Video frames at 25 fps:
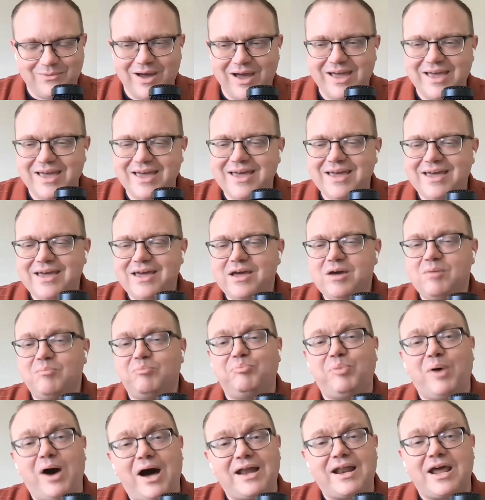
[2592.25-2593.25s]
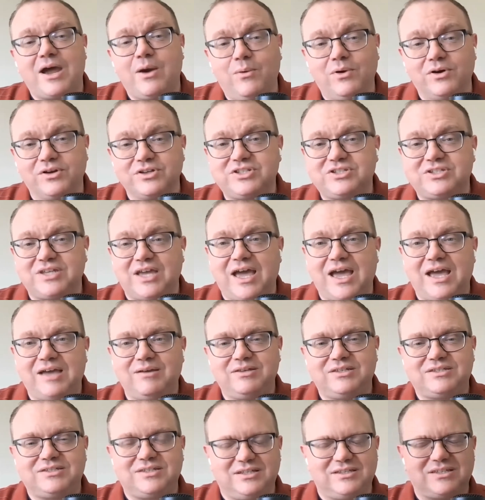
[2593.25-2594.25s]
Right, right. But I will say,
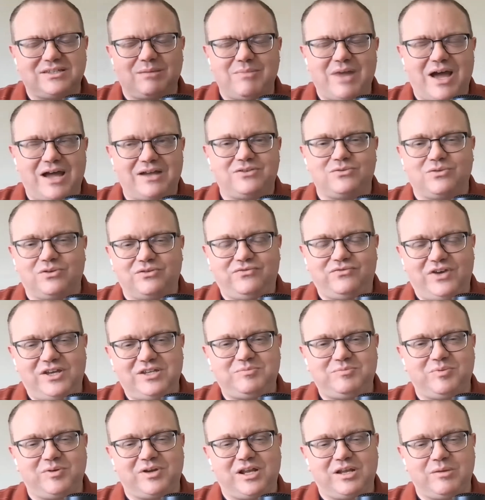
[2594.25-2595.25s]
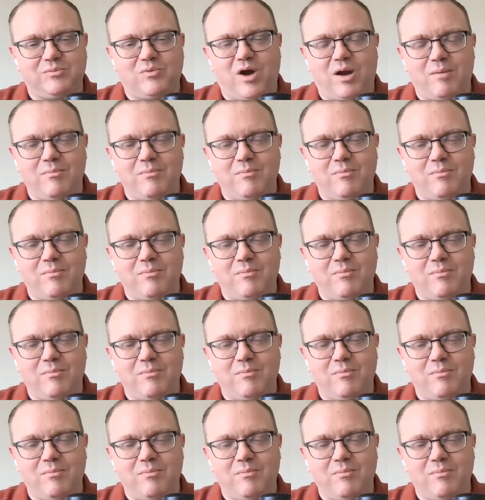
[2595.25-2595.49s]
since I'm not doing Facebook anymore,